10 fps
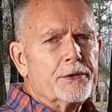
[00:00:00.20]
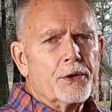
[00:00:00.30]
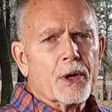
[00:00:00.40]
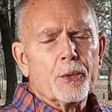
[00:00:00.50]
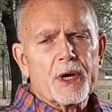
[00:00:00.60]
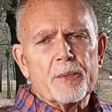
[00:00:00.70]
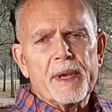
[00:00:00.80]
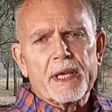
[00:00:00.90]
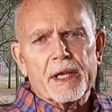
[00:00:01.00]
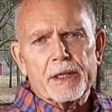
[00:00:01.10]
You know, I wanted to
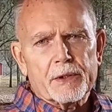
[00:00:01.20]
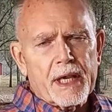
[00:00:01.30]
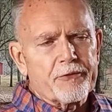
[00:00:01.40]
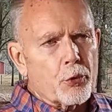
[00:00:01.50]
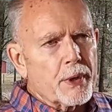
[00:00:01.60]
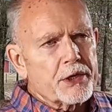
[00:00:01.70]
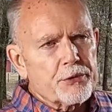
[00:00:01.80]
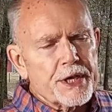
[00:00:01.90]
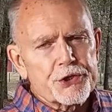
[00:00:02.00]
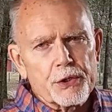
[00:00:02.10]
make a kind of a
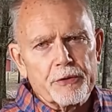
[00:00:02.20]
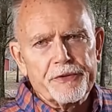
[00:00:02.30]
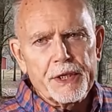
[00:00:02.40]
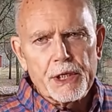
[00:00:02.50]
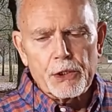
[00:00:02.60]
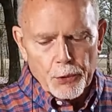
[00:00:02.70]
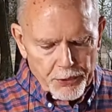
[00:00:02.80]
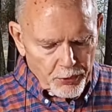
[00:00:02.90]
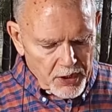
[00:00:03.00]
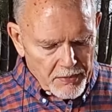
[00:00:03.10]
recreational video
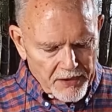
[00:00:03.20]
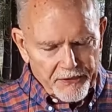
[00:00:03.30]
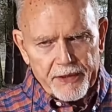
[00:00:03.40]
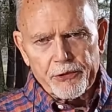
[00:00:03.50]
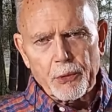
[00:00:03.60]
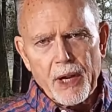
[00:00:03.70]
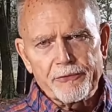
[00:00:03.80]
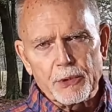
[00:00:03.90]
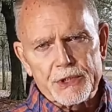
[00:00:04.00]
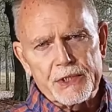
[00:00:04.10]
with one of my favorite
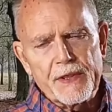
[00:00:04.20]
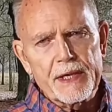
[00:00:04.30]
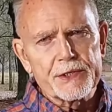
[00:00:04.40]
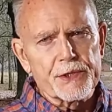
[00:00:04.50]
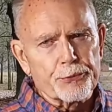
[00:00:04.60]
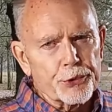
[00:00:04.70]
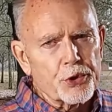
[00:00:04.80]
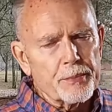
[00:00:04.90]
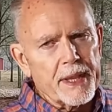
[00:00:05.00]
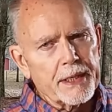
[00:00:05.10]
rifles, and that is the
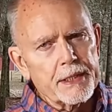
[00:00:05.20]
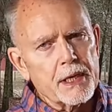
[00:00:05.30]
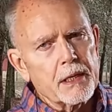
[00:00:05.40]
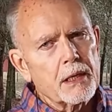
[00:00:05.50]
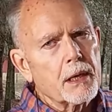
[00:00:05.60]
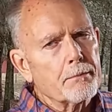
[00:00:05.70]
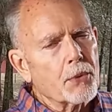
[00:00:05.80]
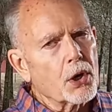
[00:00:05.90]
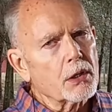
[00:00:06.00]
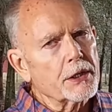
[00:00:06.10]
Ruger made
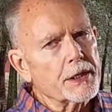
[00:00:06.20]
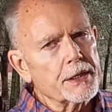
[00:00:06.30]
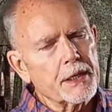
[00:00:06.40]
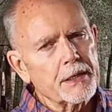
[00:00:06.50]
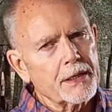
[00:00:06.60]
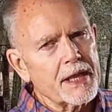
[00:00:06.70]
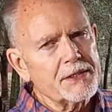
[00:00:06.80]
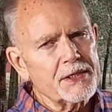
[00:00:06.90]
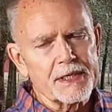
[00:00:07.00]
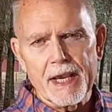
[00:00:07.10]
Marlin
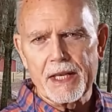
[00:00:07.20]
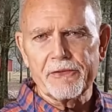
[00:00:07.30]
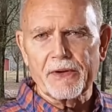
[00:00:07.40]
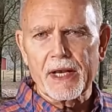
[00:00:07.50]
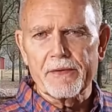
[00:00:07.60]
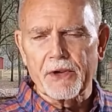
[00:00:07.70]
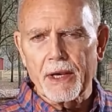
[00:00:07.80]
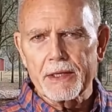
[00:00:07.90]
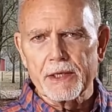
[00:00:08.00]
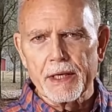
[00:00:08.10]
1895
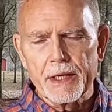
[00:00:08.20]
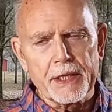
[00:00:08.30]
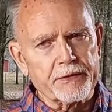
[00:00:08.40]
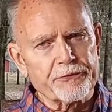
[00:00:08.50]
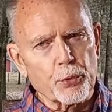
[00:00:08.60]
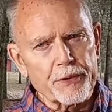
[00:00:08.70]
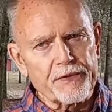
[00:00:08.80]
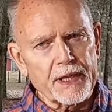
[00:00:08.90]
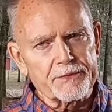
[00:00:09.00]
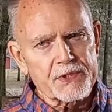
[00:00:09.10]
guide gun in
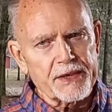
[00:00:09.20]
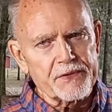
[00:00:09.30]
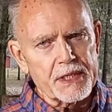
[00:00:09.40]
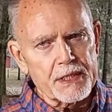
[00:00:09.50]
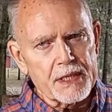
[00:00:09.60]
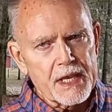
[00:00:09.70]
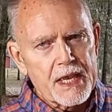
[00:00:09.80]
4570.